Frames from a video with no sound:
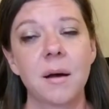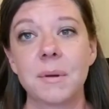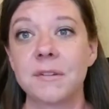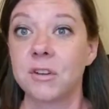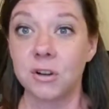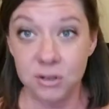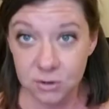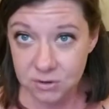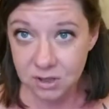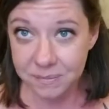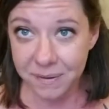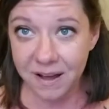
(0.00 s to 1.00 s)
If you're new to
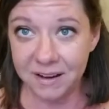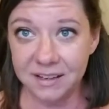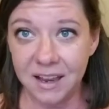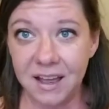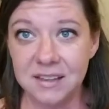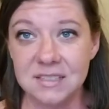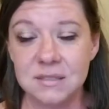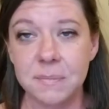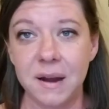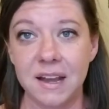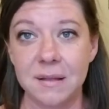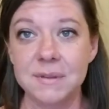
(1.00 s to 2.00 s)
the podcast,
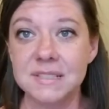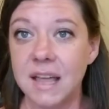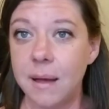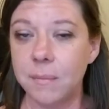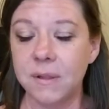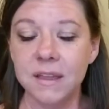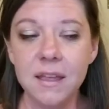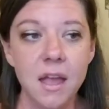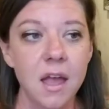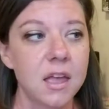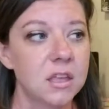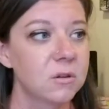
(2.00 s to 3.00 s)
my name is Emily.
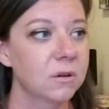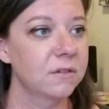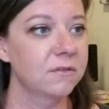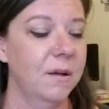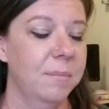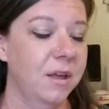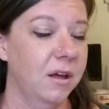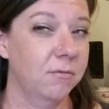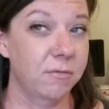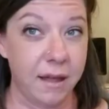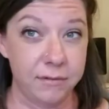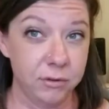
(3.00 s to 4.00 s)
You can find me on
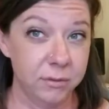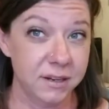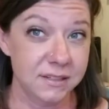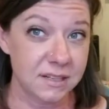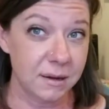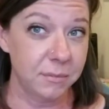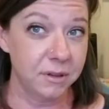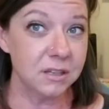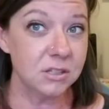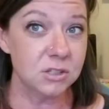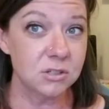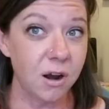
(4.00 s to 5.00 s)
Ravelry as Emily
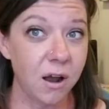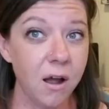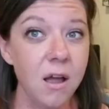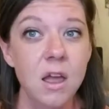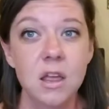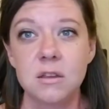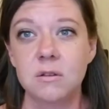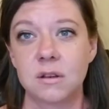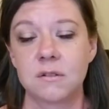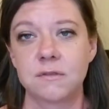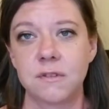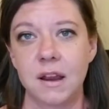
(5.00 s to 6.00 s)
Straw. You can
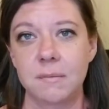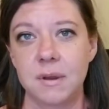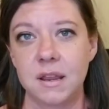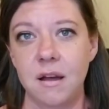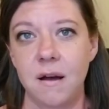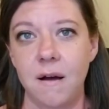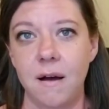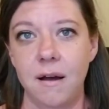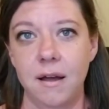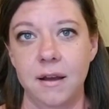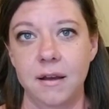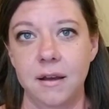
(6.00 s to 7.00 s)
find me
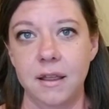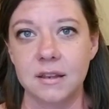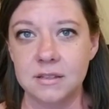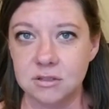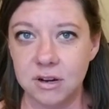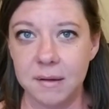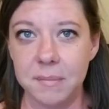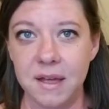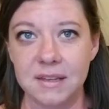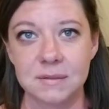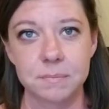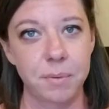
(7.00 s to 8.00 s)
on Instagram
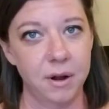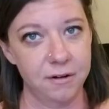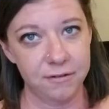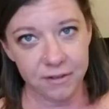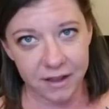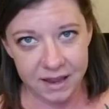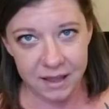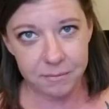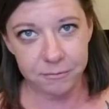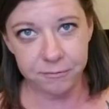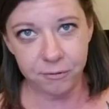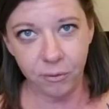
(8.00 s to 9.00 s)
as
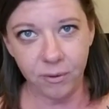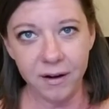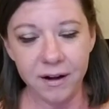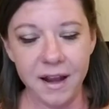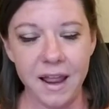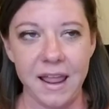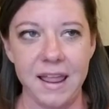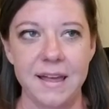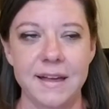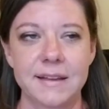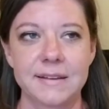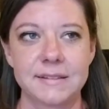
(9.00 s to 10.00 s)
ButterflyM4,
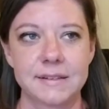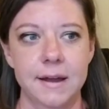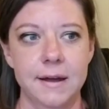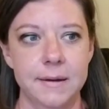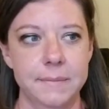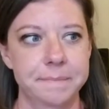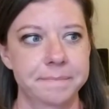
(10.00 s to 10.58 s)
and I